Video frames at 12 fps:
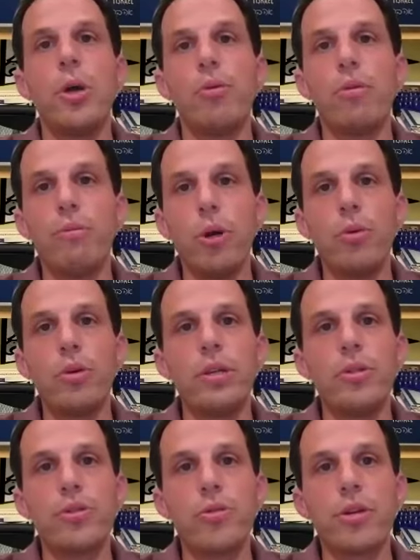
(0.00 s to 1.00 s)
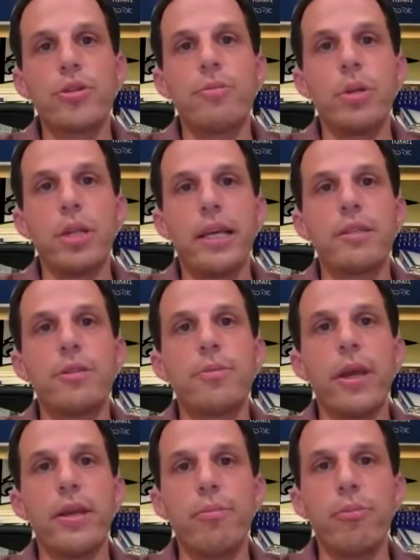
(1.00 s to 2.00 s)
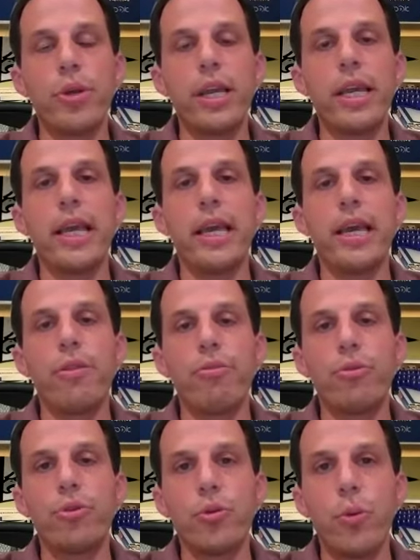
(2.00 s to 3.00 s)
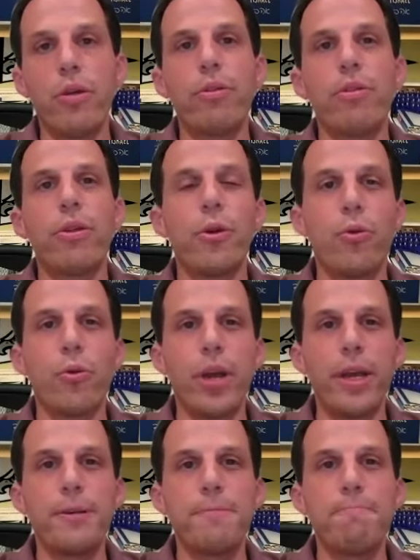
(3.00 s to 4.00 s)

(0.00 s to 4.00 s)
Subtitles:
remote instruction plan spanning pre-K through 12th grade.